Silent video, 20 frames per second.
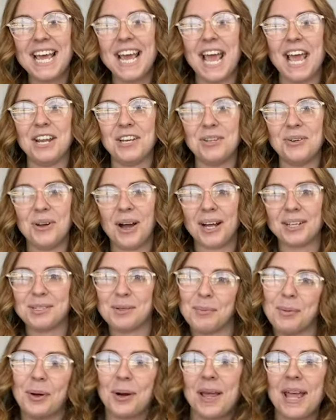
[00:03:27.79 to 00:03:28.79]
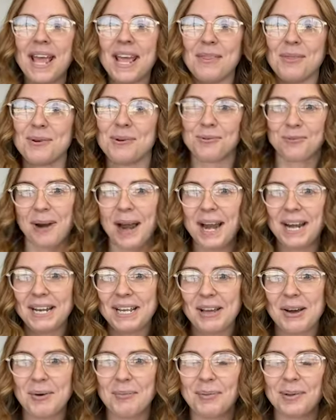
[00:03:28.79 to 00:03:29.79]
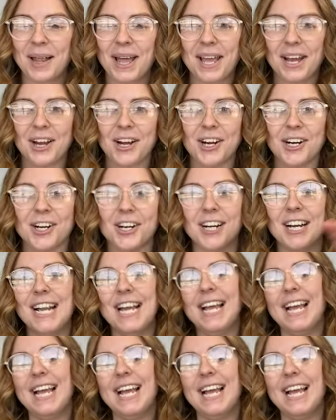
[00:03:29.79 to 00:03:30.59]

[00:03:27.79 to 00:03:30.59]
and you got to put it in the radio player